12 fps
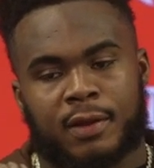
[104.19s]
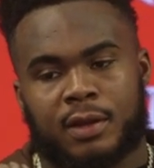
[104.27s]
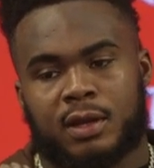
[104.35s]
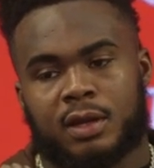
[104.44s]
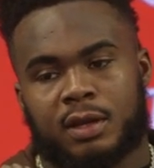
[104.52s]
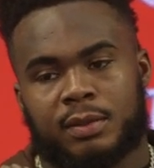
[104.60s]

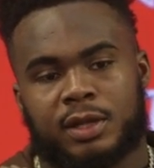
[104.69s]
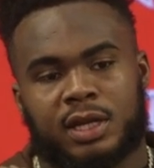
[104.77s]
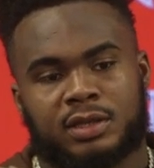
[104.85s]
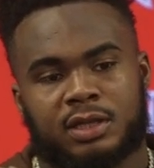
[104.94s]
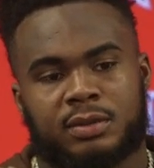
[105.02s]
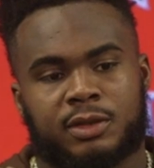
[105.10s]
Yeah, I mean,
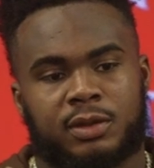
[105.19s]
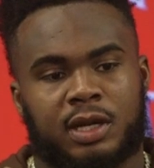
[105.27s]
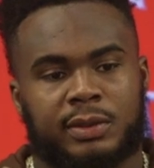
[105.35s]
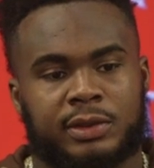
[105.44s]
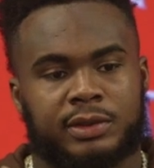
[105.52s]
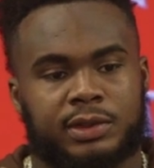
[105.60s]
that's something to
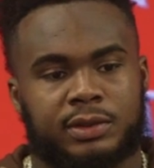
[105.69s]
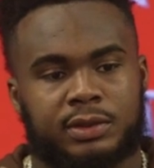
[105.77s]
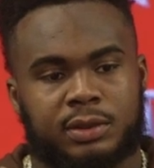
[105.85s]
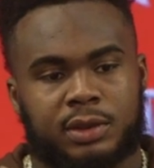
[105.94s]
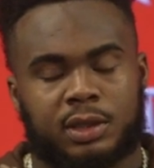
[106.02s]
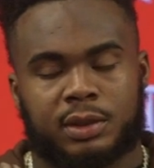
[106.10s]
grab on to,
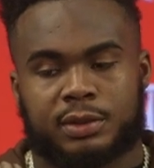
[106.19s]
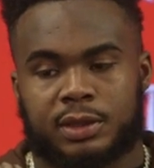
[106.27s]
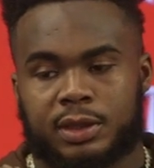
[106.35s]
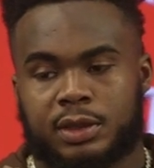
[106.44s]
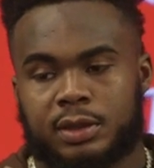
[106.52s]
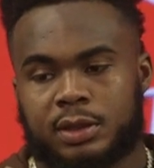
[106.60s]
you know what
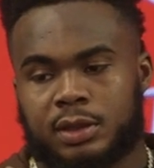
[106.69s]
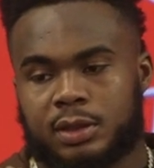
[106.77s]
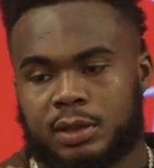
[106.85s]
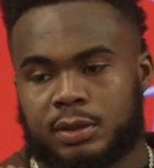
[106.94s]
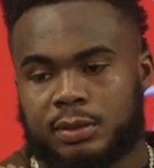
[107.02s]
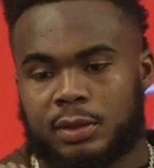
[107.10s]
I'm
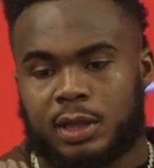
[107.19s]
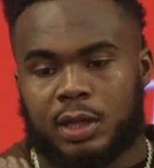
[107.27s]
saying?